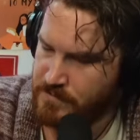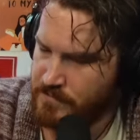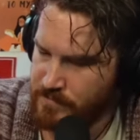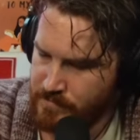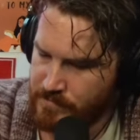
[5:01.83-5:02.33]

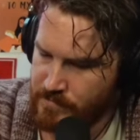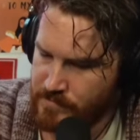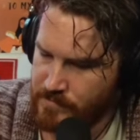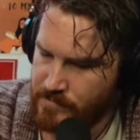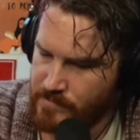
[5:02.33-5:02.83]

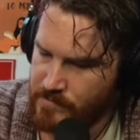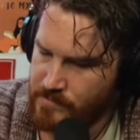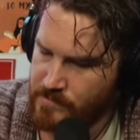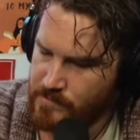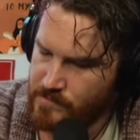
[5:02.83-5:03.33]

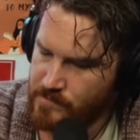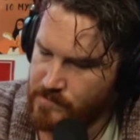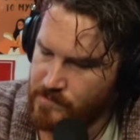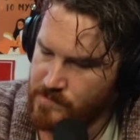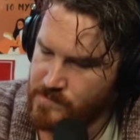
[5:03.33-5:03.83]

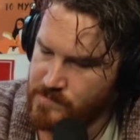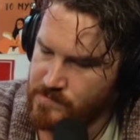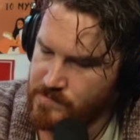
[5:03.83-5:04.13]
(not speaking)